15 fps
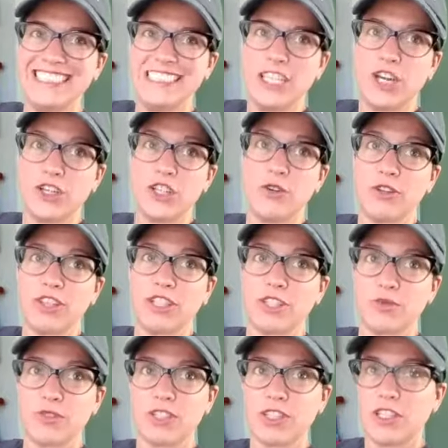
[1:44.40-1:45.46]
Y'all knew what
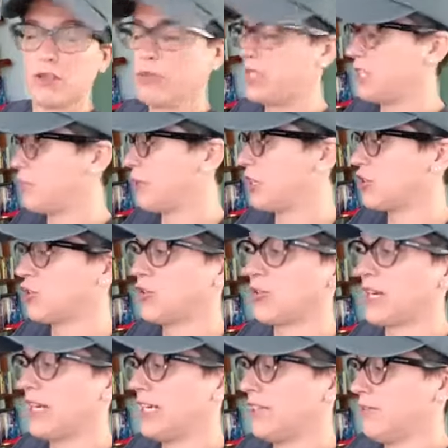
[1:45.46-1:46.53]
this was going to be special,
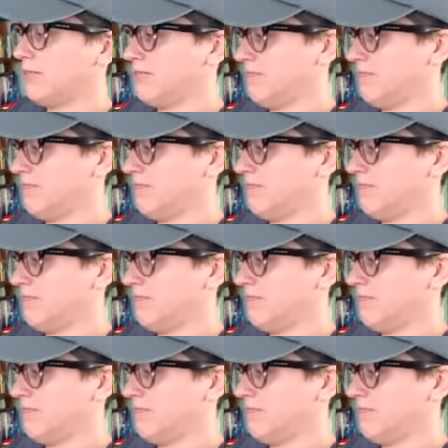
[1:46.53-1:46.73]
right?